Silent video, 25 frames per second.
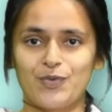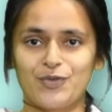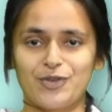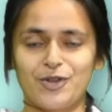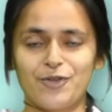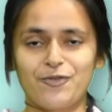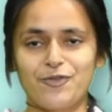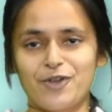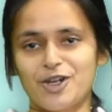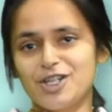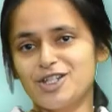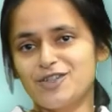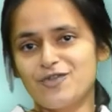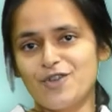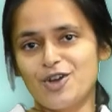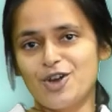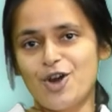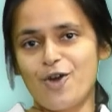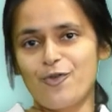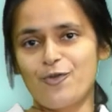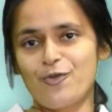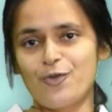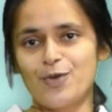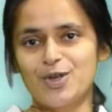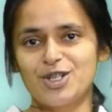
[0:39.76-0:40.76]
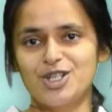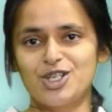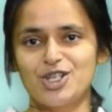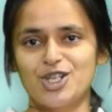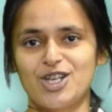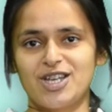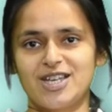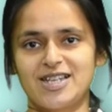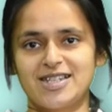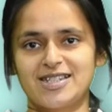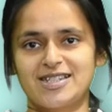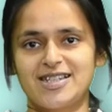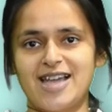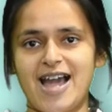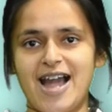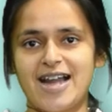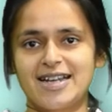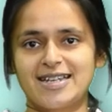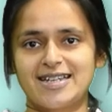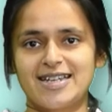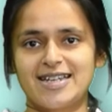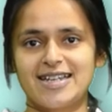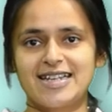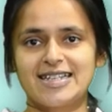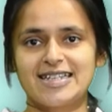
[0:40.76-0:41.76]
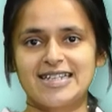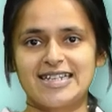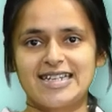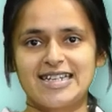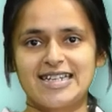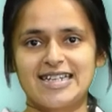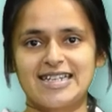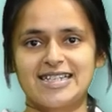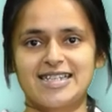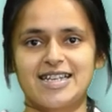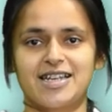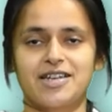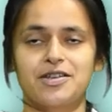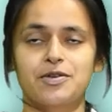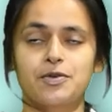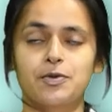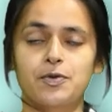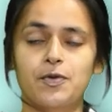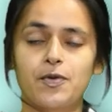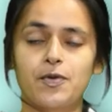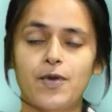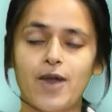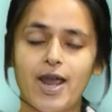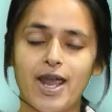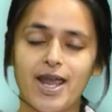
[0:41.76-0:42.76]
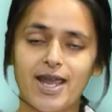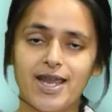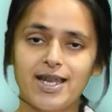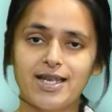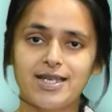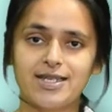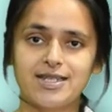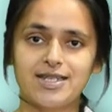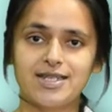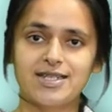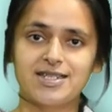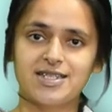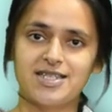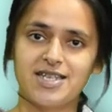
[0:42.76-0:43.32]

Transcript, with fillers: the first one of which is that it is a great